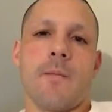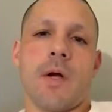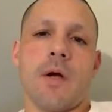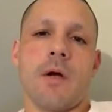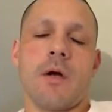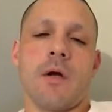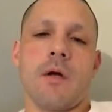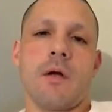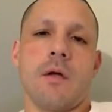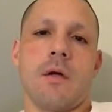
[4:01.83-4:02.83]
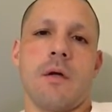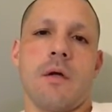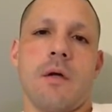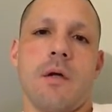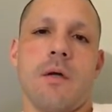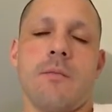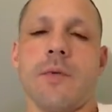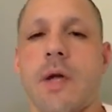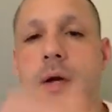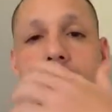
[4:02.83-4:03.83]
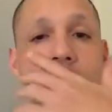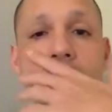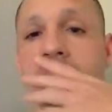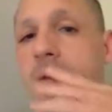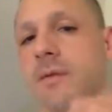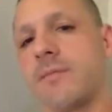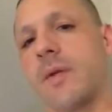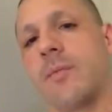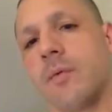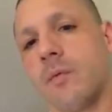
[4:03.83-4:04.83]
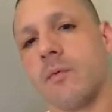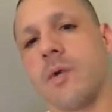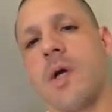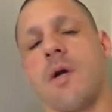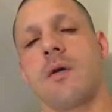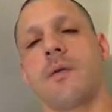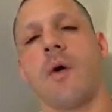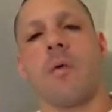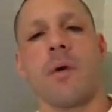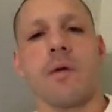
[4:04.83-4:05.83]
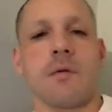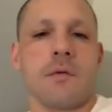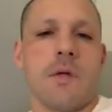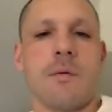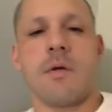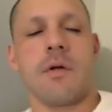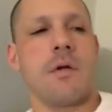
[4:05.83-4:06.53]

but I but I don't know, man. These people don't want to.